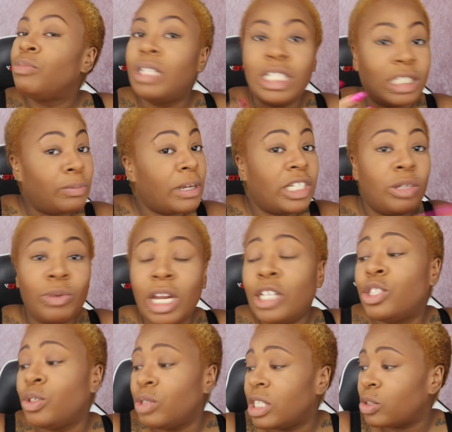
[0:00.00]
especially when I
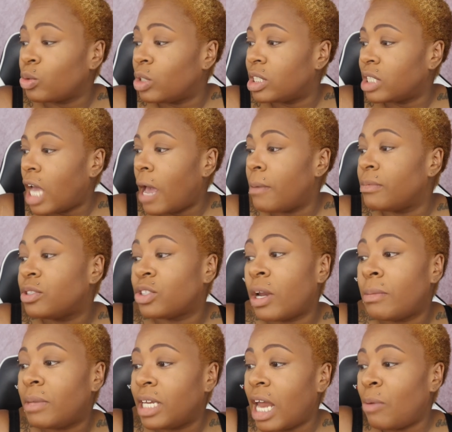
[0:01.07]
do this all the time do you know
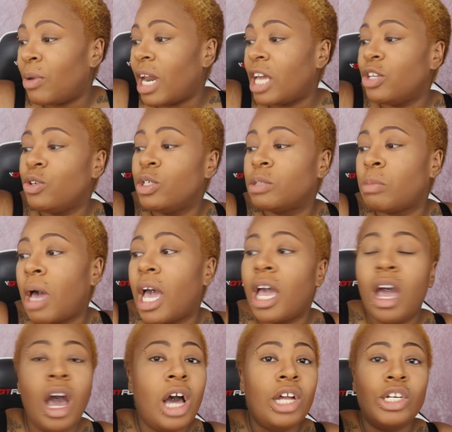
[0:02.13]
what I mean like when I use my
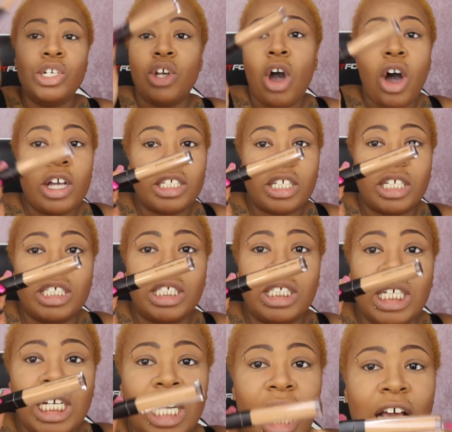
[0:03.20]
NARS
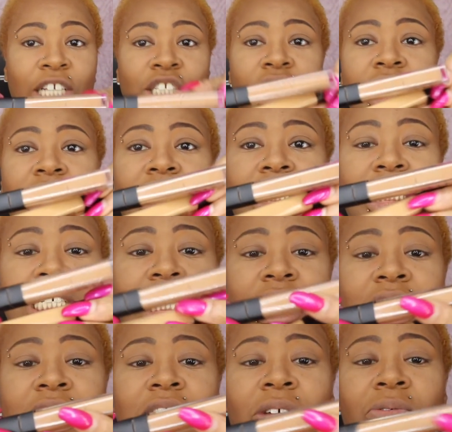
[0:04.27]
concealer as you can see the
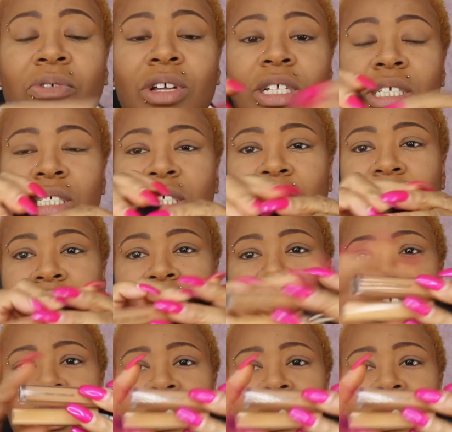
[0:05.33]
difference can you see the